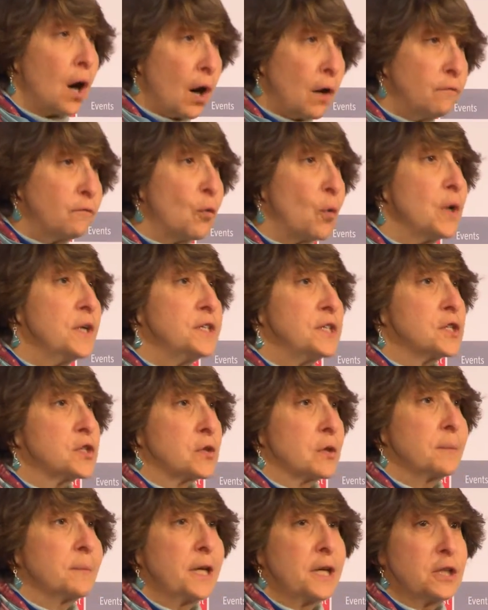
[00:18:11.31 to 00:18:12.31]
avoid
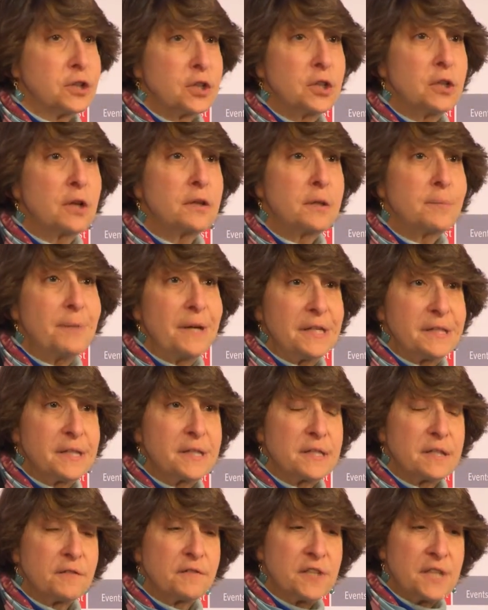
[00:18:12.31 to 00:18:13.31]
discrimination on the
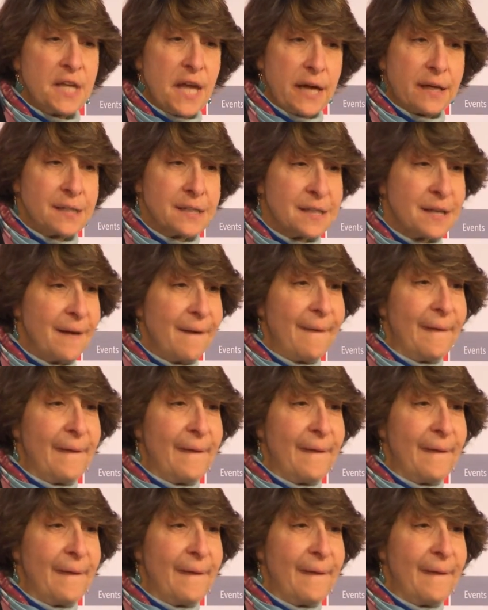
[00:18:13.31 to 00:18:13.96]
basis of sex.